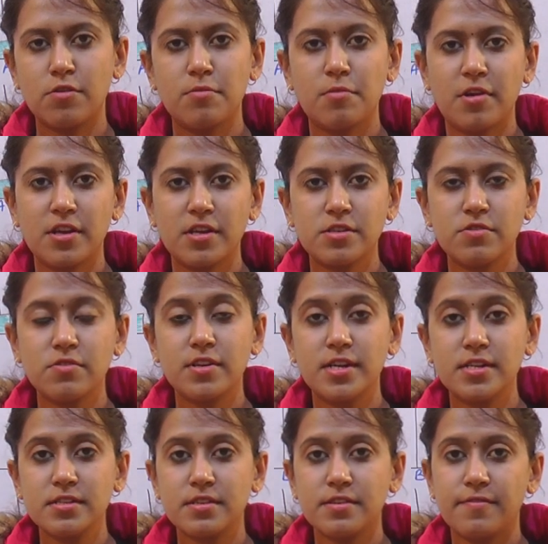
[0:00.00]
morning
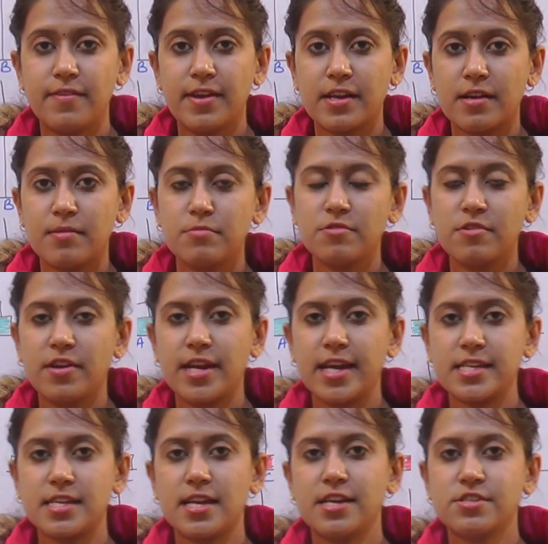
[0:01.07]
students, welcome to our
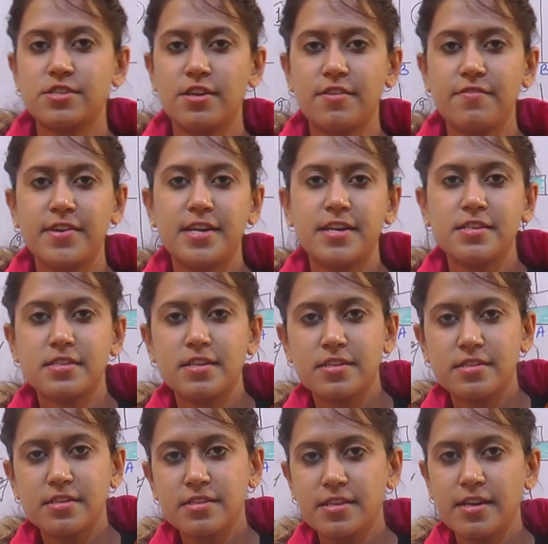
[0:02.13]
next lecture of data
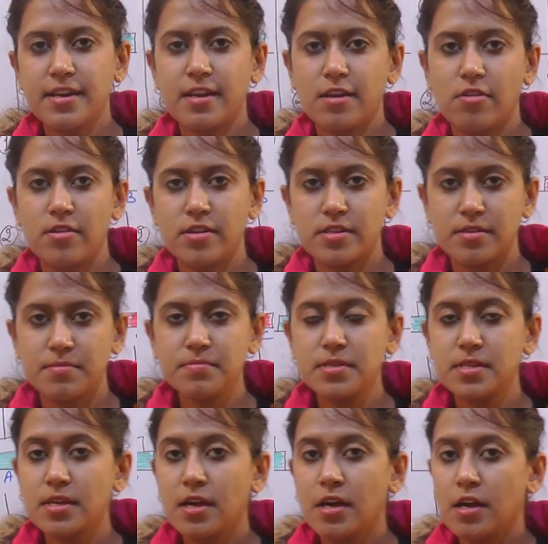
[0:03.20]
structures and
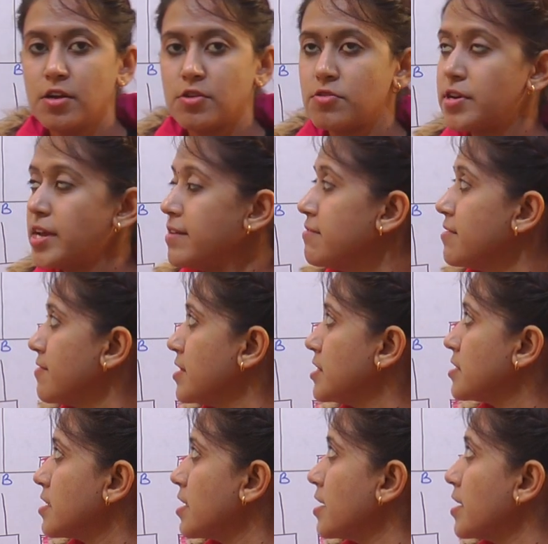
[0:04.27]
algorithms. Today we will
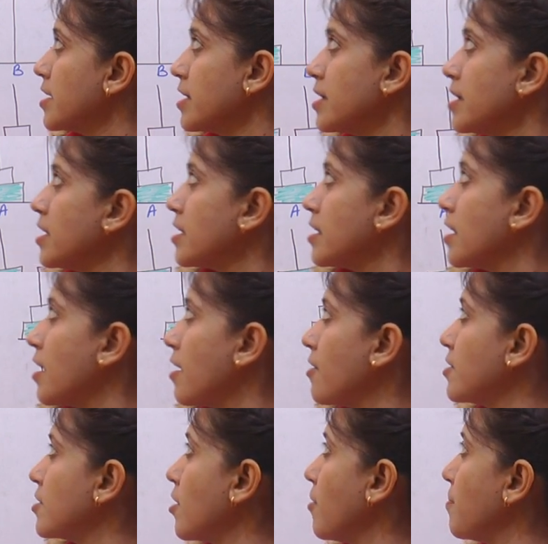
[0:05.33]
study
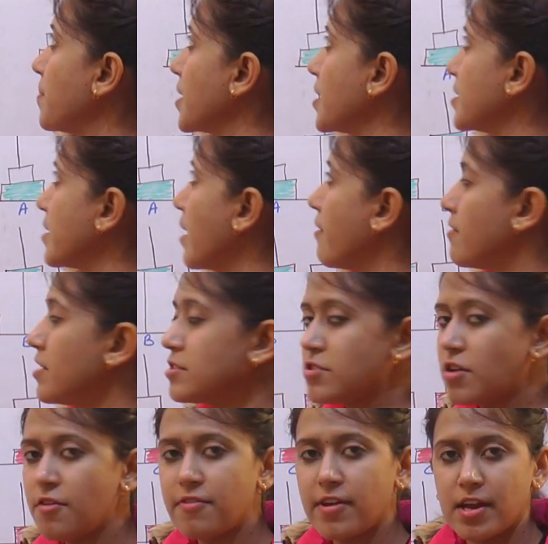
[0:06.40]
our topic Towers
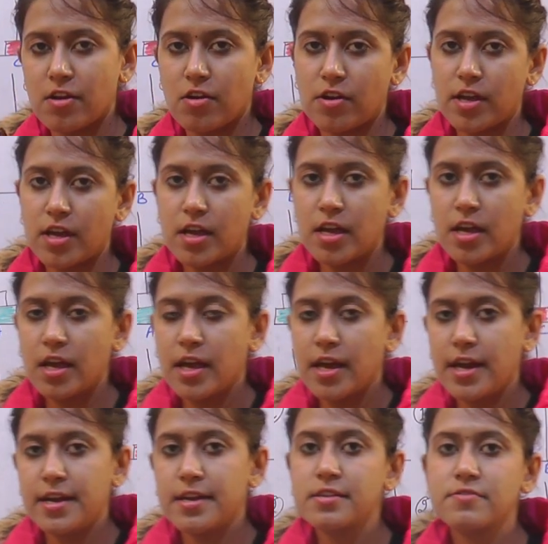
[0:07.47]
of Hanoi.
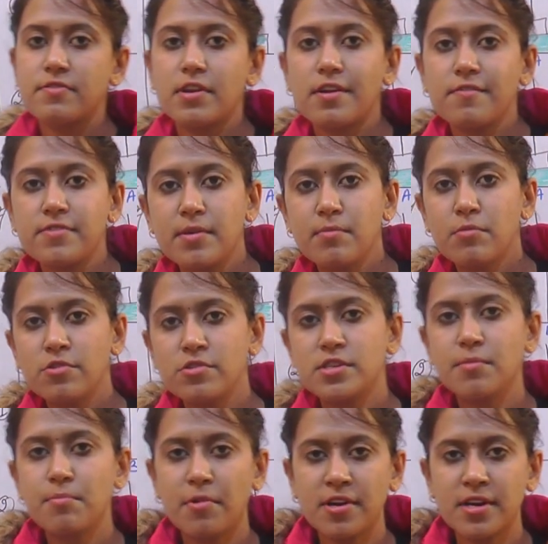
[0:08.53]
It is one of the most
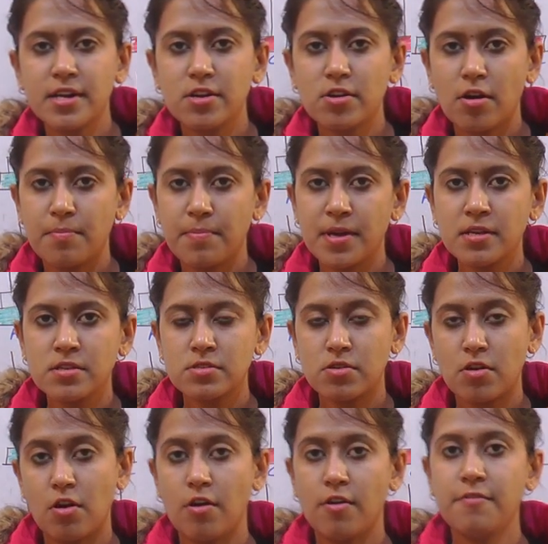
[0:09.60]
important topics
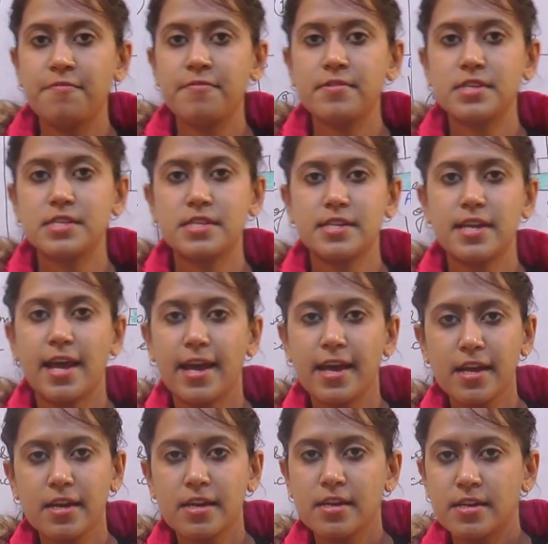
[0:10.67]
of
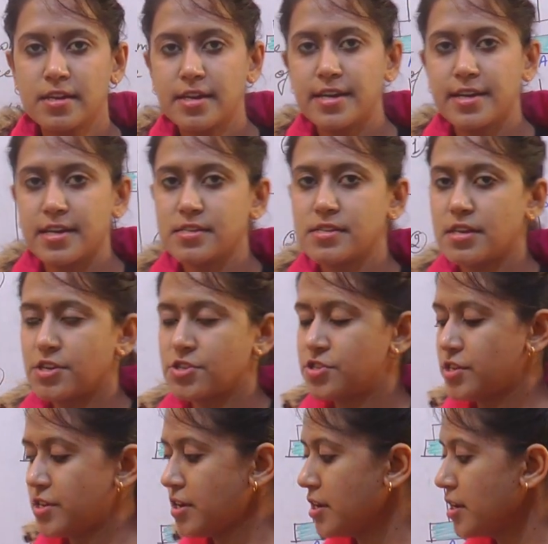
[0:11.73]
stack data
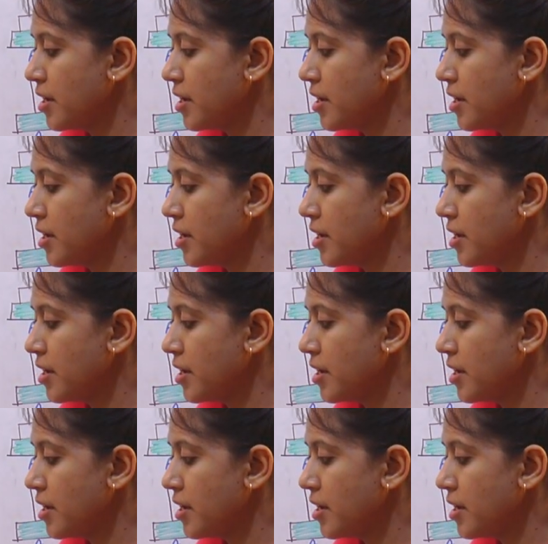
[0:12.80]
structure.